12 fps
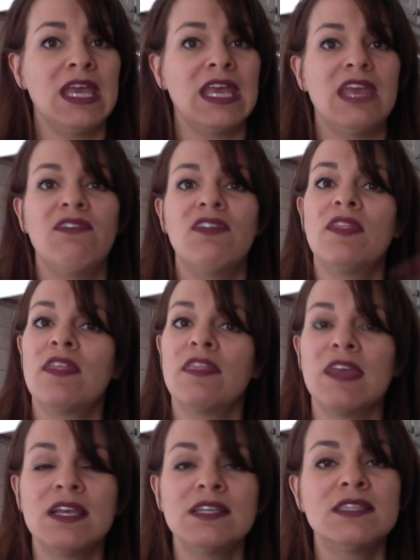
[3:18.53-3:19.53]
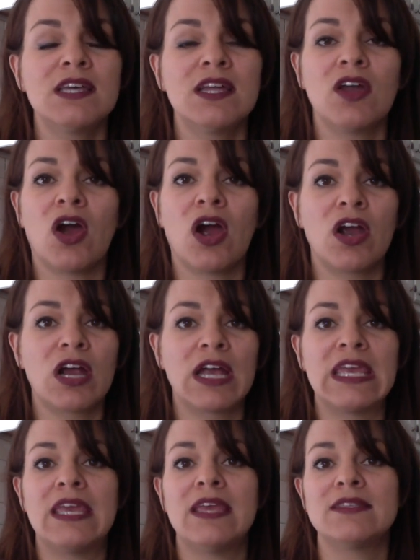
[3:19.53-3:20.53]
Even the things that
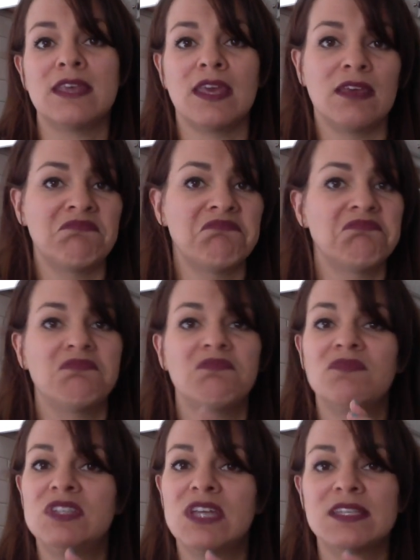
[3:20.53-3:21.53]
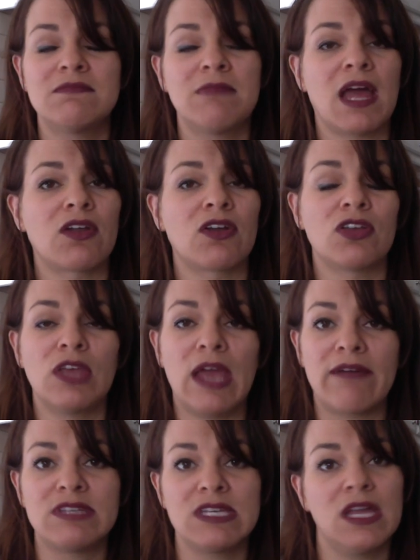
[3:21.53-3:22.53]
are easy, doesn't matter. You
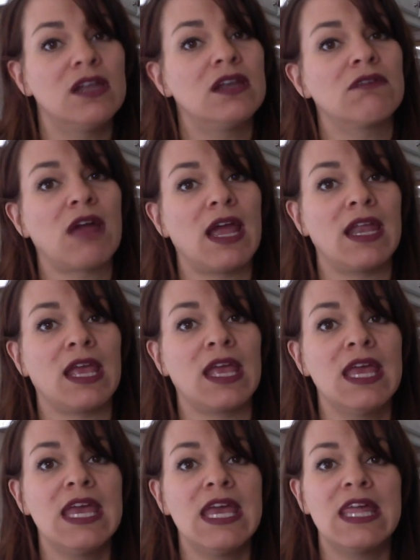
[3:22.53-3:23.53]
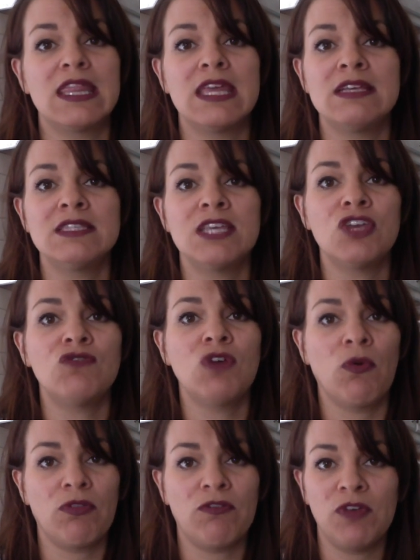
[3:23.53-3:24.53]
have to get it in writing. Things that you
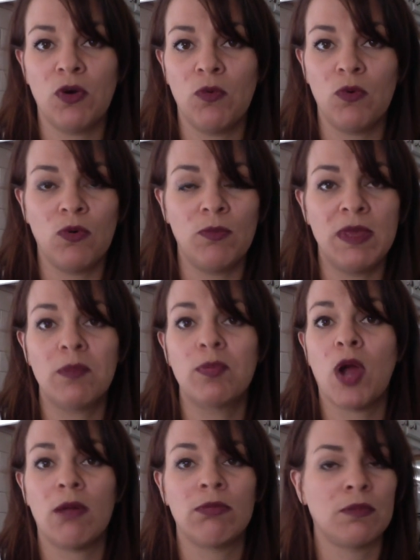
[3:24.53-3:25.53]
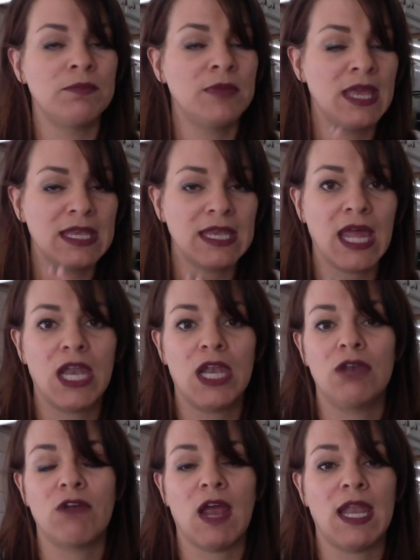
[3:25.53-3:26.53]
don't feel will be a problem, get it
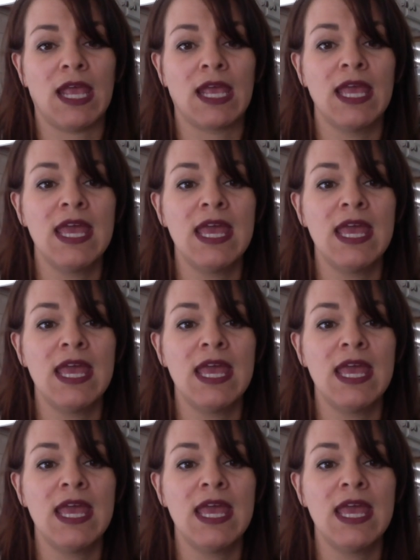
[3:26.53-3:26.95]
in writing.